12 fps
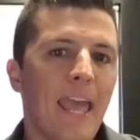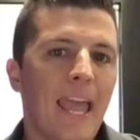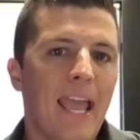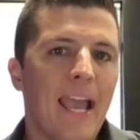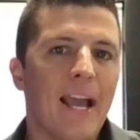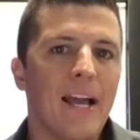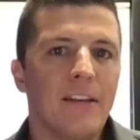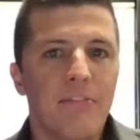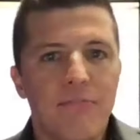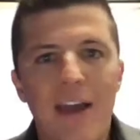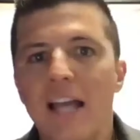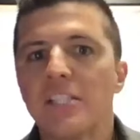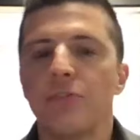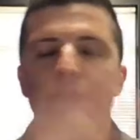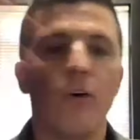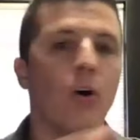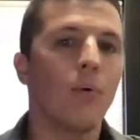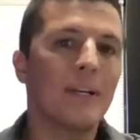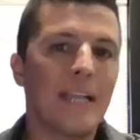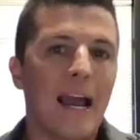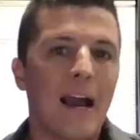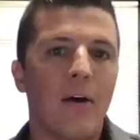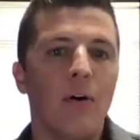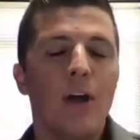And fast forward
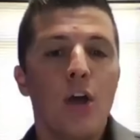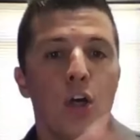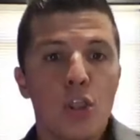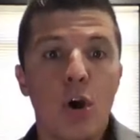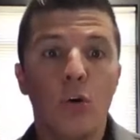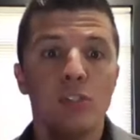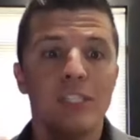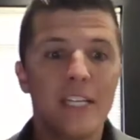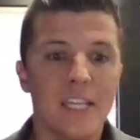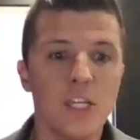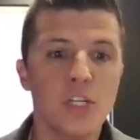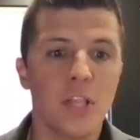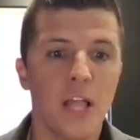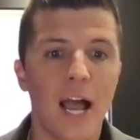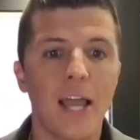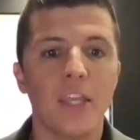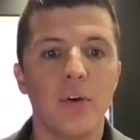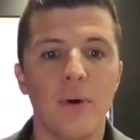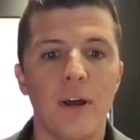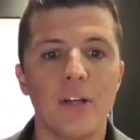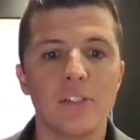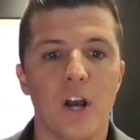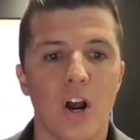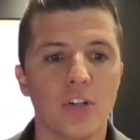now, those initial
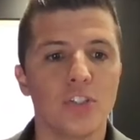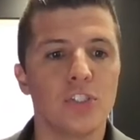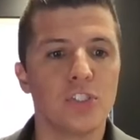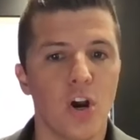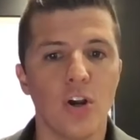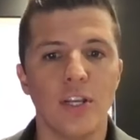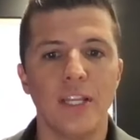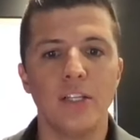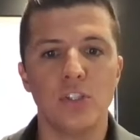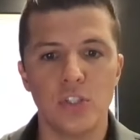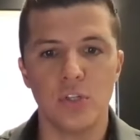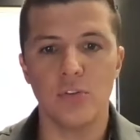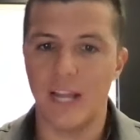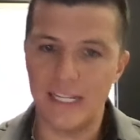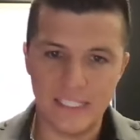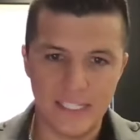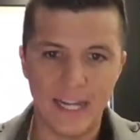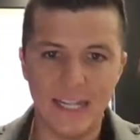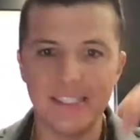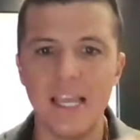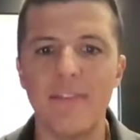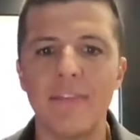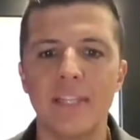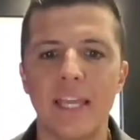IULs are starting to
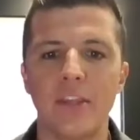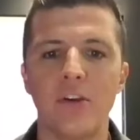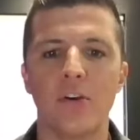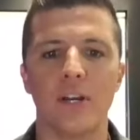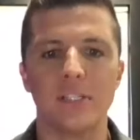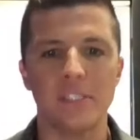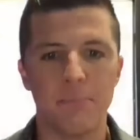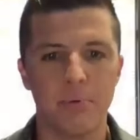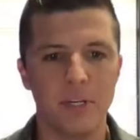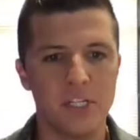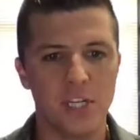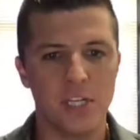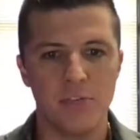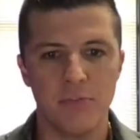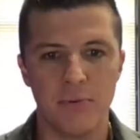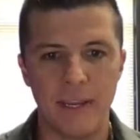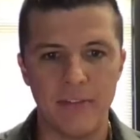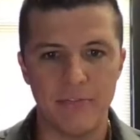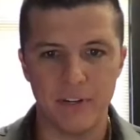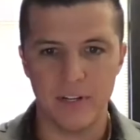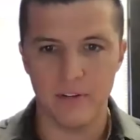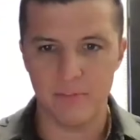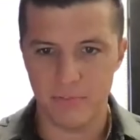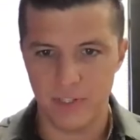1997. Thank you, Chris. I appreciate you
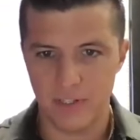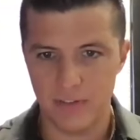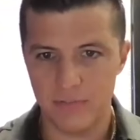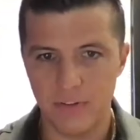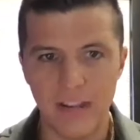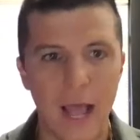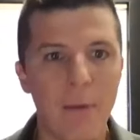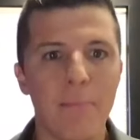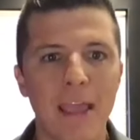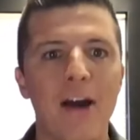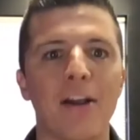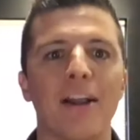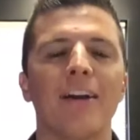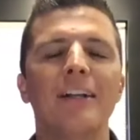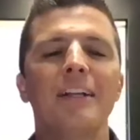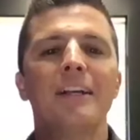for helping me out here.